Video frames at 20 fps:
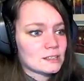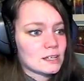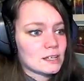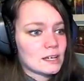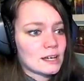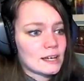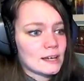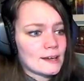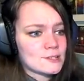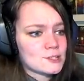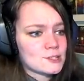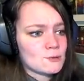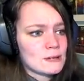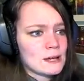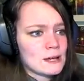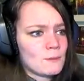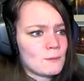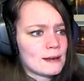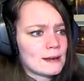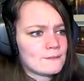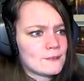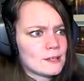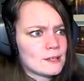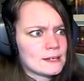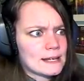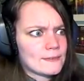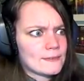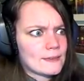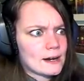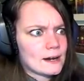Uh, I do want to
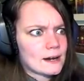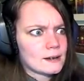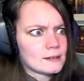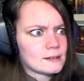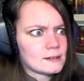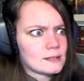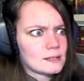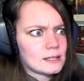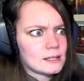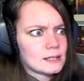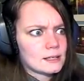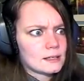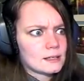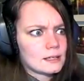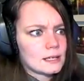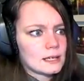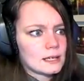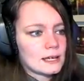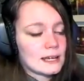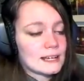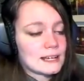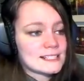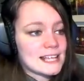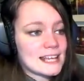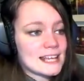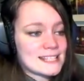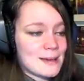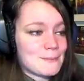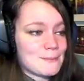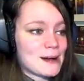fall down there. It's
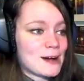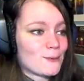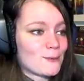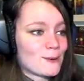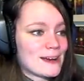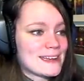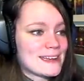because I'm not